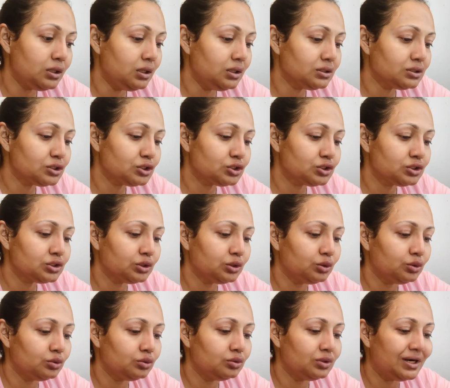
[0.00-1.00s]

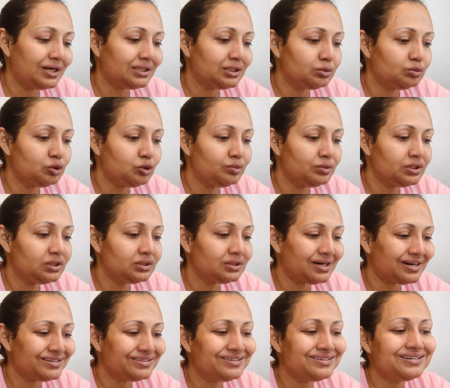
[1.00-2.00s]
So at the moment,
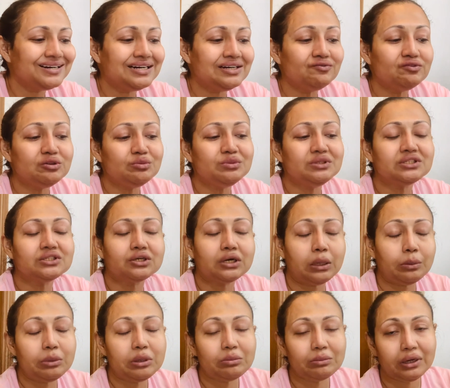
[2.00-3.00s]
I think I will be
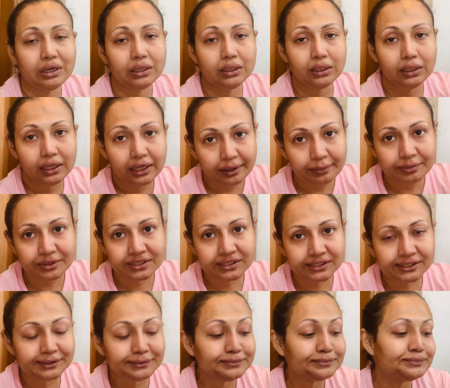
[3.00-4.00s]
scrubbing my
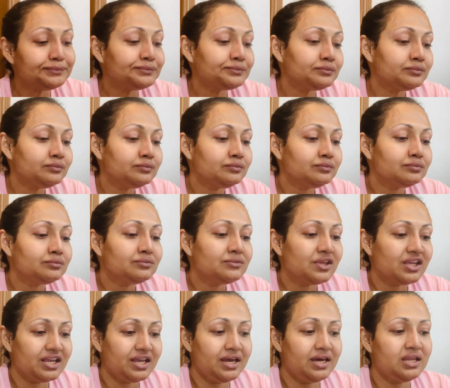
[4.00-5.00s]
lips,
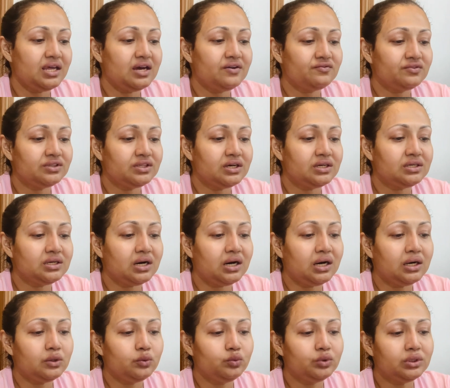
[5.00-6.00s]
and after that, I
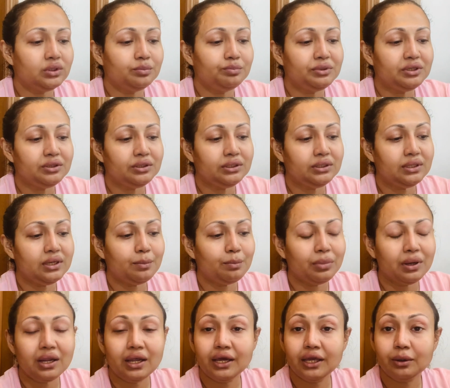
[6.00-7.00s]
will be
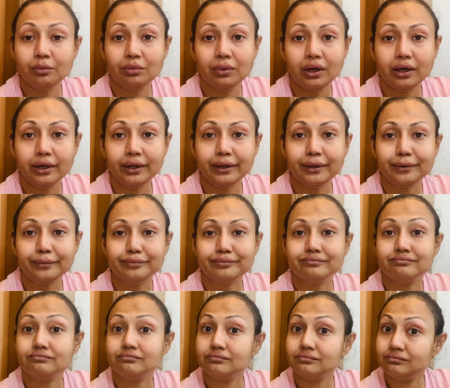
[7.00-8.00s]
applying my
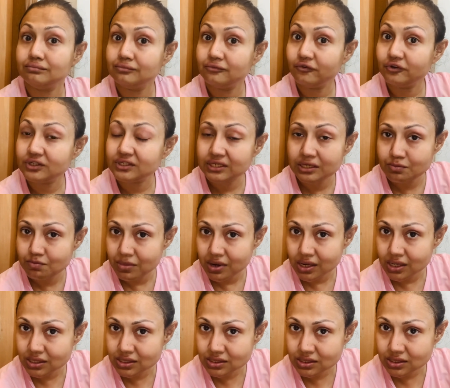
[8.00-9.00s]
sleep
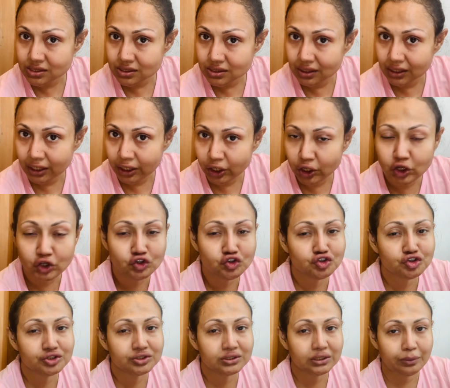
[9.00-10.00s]
mask, Laneige
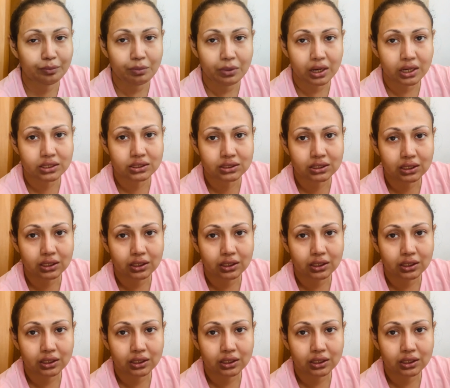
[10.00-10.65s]
sleep mask.